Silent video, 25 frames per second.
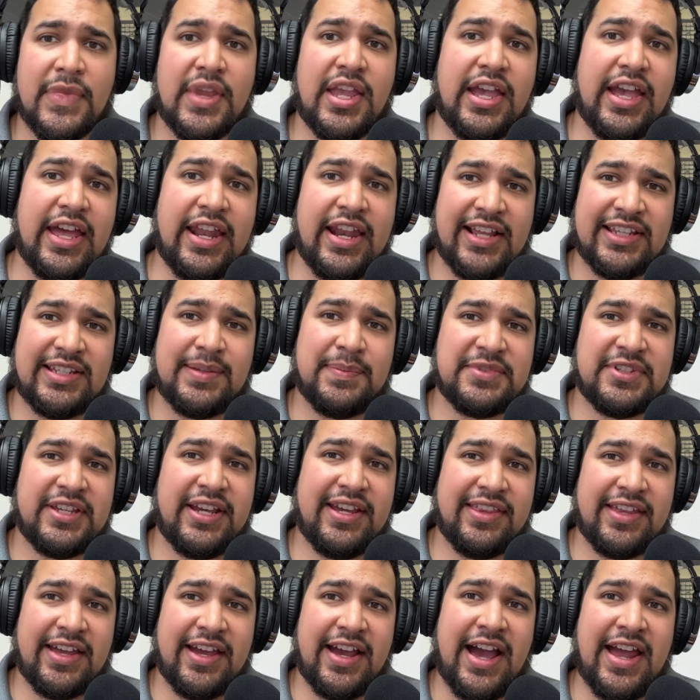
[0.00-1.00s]
And as I'm
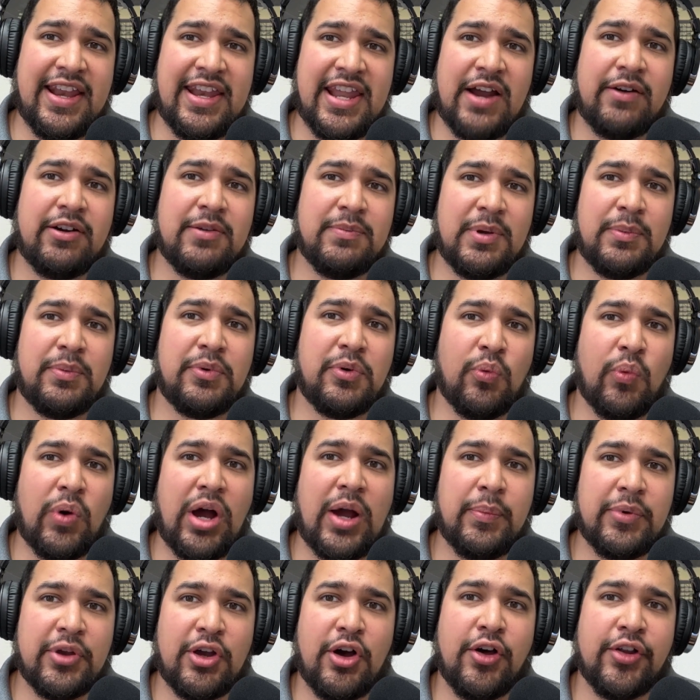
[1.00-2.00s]
saying that, I now remember why
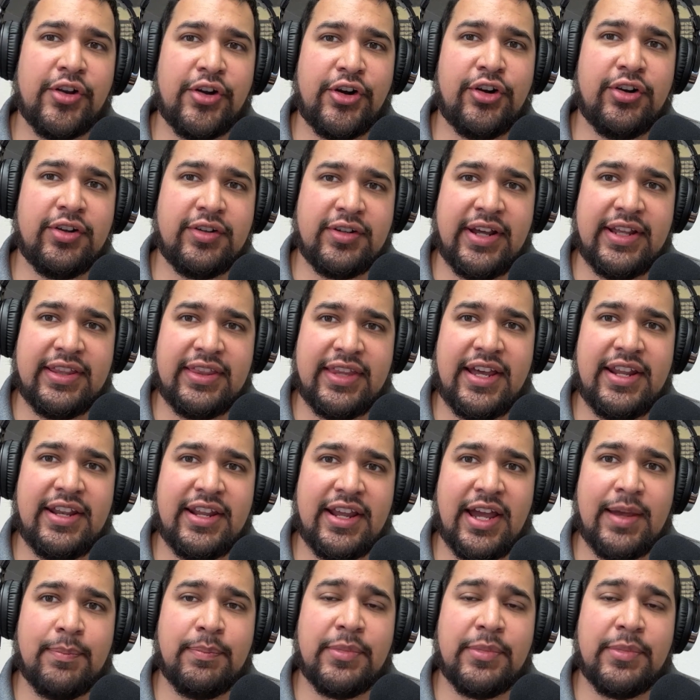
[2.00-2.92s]
we called it early night that night.